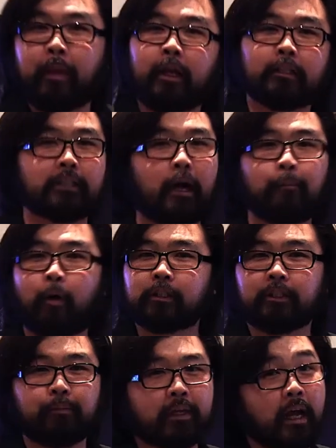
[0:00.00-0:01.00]
soundbars
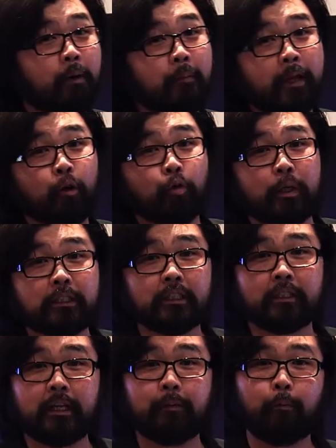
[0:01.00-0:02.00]
have become
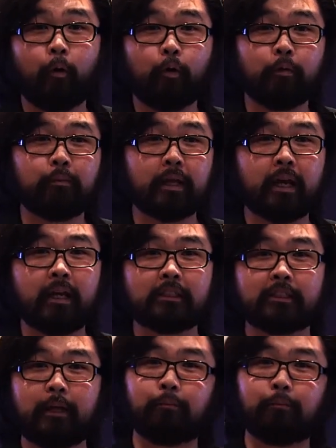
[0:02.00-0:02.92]
increasingly important because they